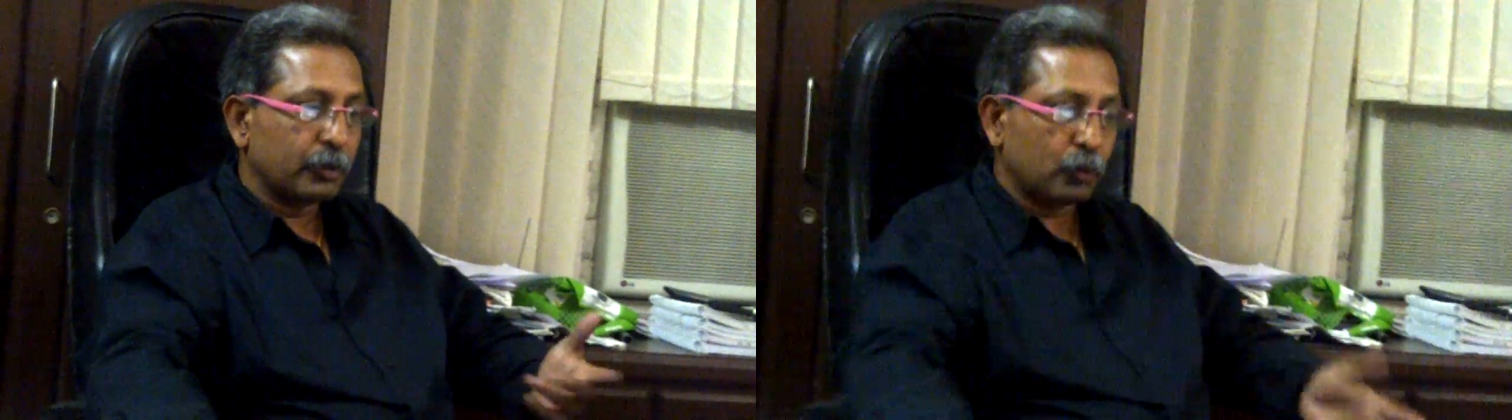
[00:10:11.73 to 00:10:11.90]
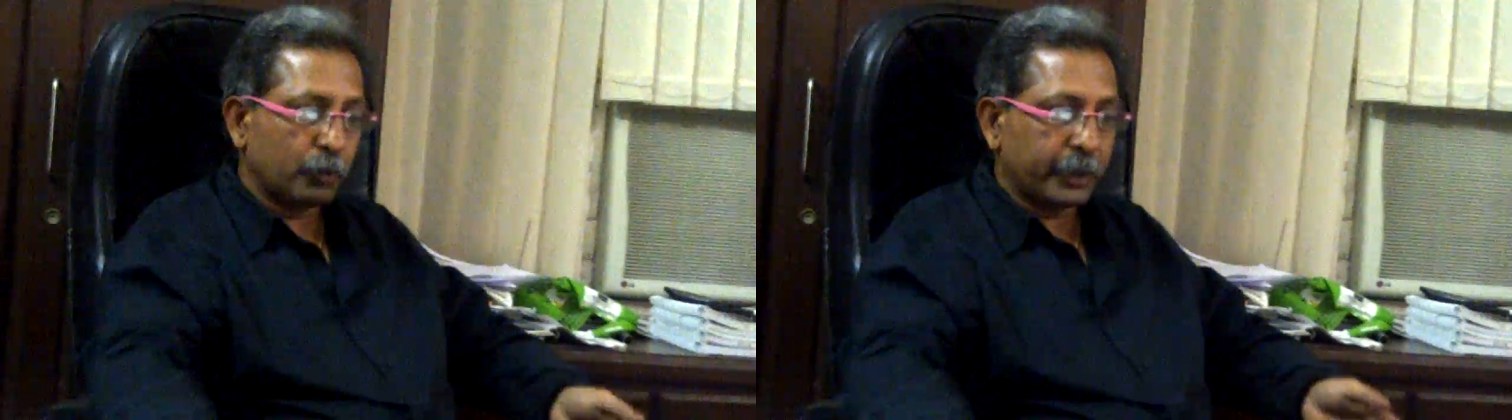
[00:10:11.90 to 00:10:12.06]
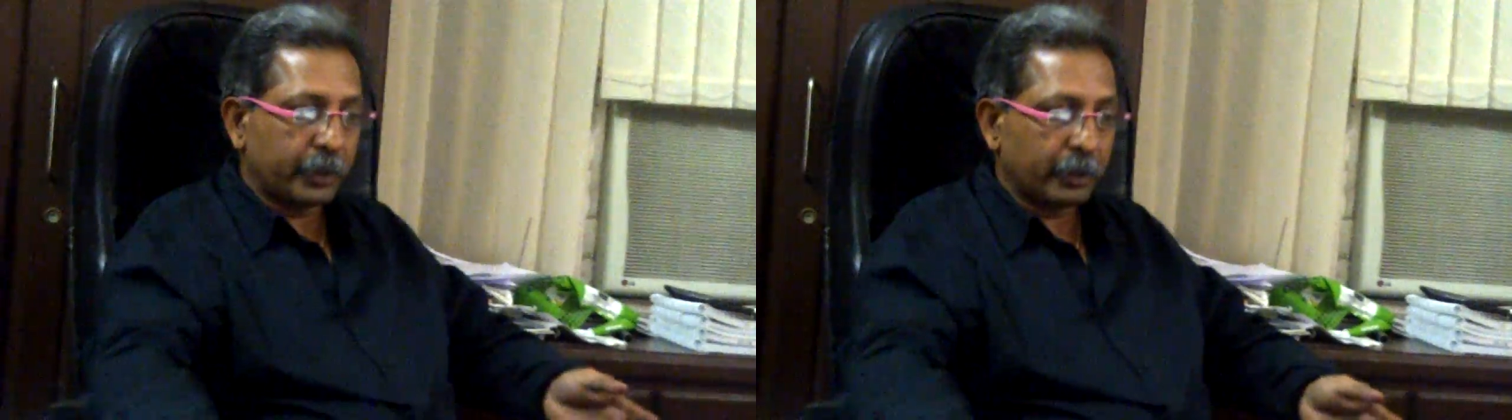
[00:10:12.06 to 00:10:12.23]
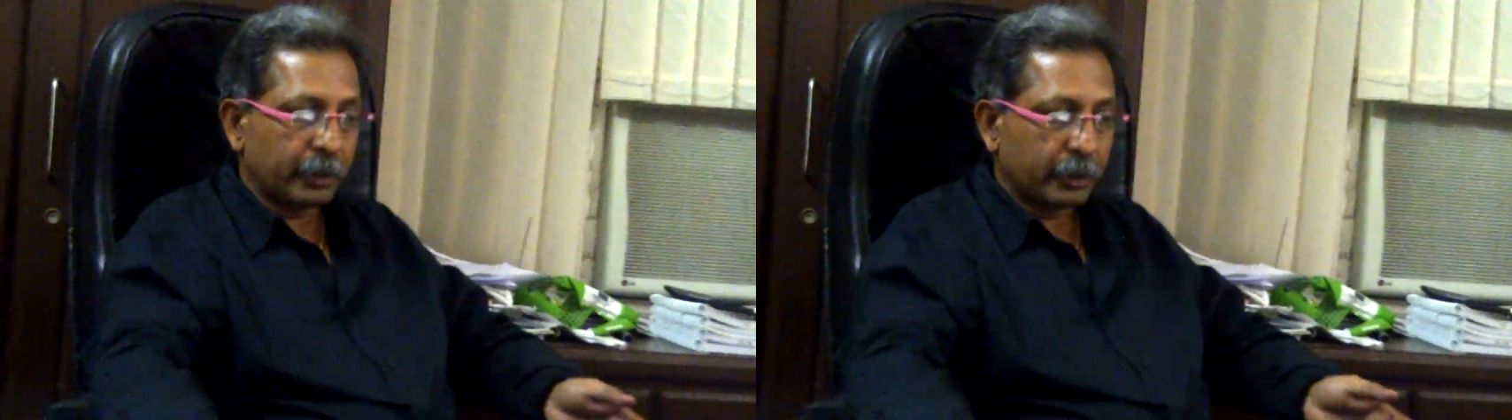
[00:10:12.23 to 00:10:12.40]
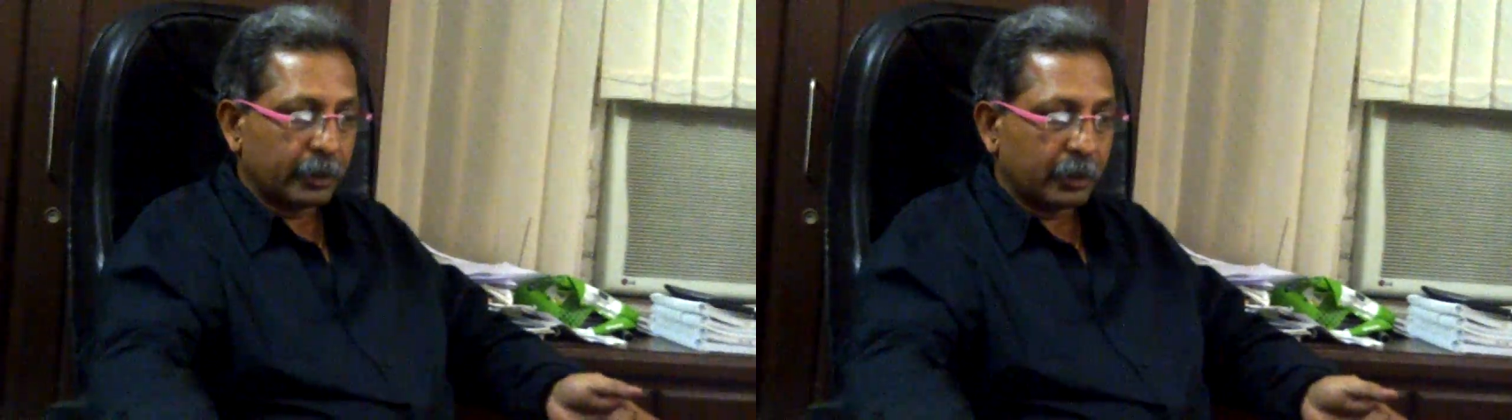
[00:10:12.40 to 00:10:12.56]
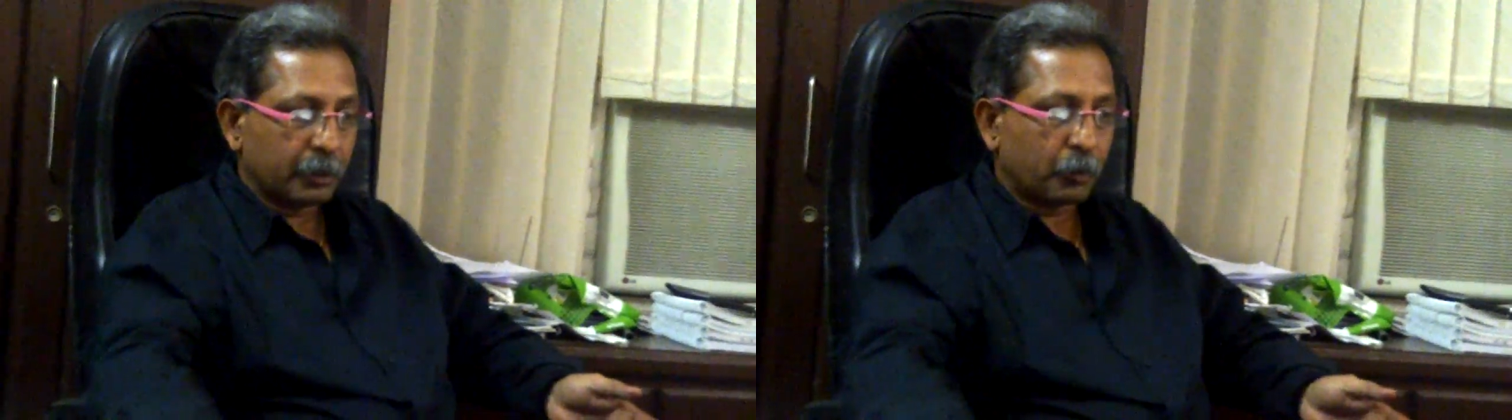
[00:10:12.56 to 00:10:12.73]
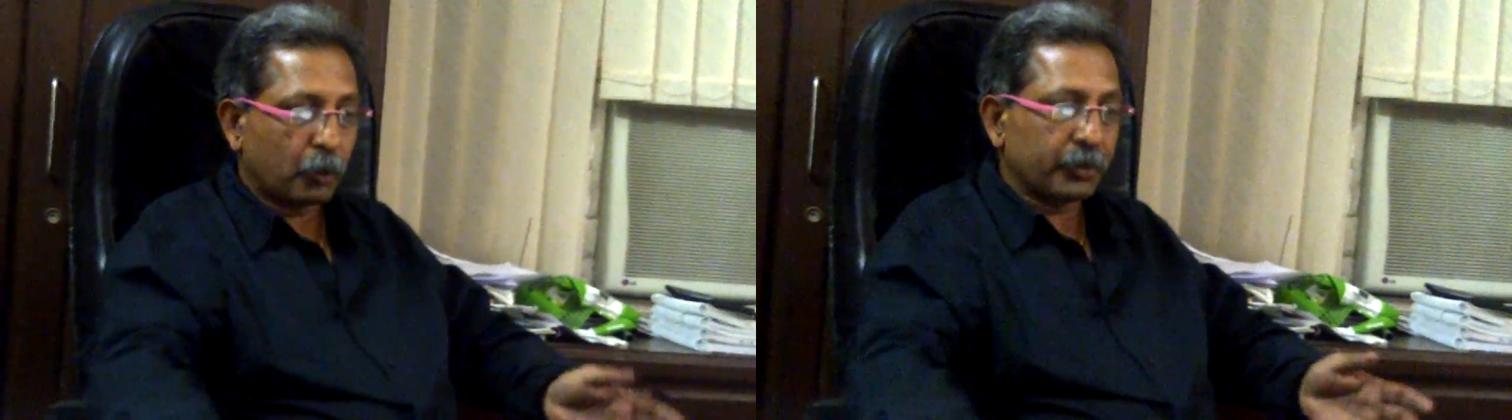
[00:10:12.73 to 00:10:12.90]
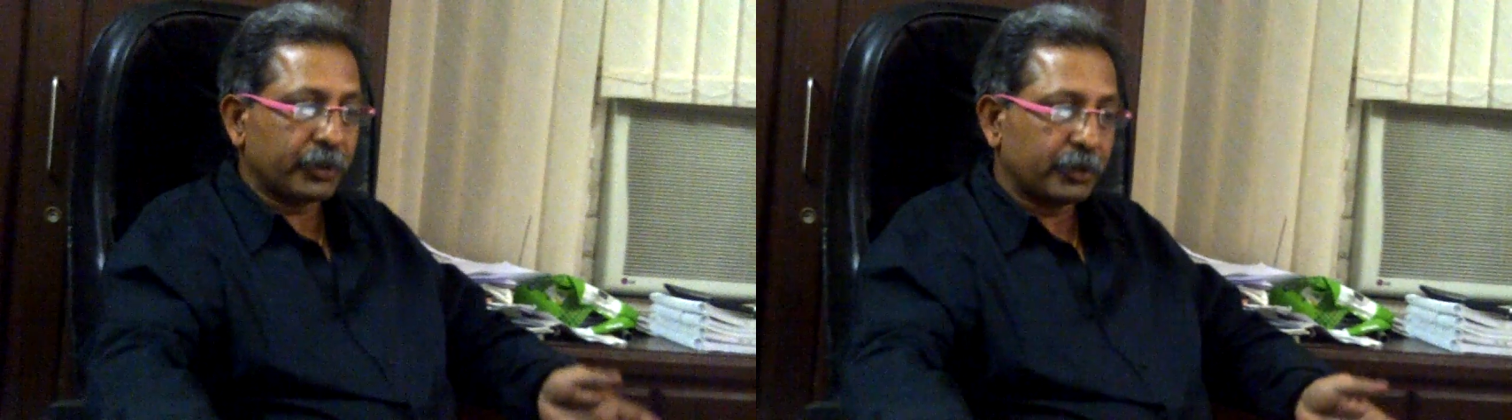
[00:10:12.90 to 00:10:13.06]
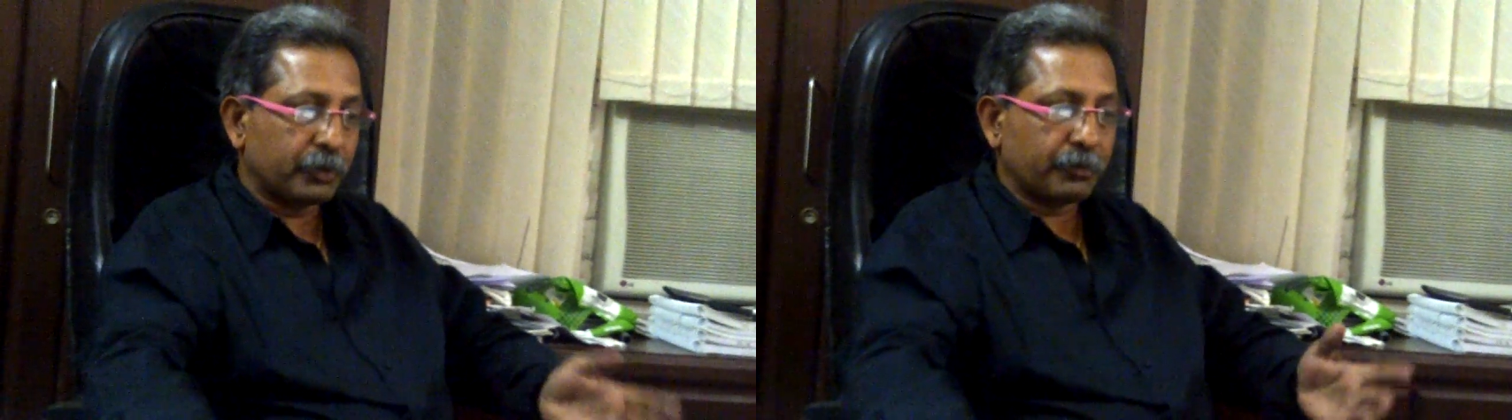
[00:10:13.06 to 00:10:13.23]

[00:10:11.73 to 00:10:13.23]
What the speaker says: to be processed